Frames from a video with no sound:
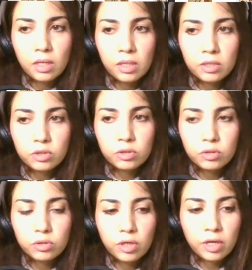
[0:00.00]
Let's
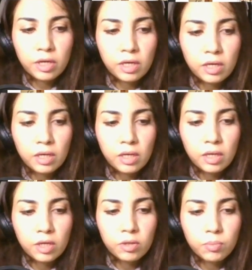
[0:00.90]
try
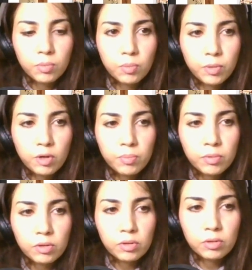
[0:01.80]
the pop-up.
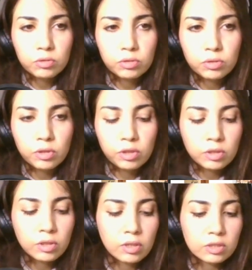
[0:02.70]
Looks
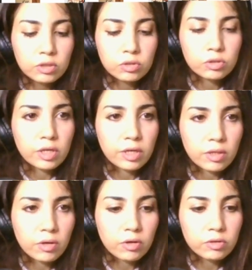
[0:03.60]
good. Let's try
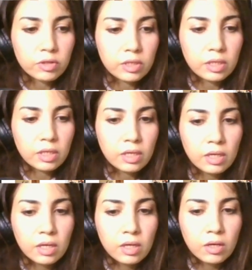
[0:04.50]
the hotkey.
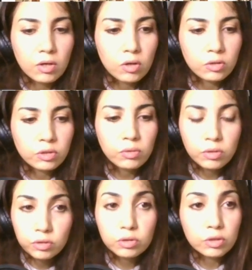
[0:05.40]
Also
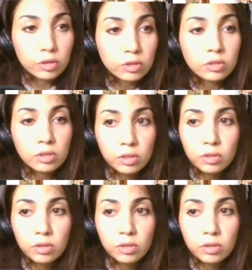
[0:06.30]
looks good.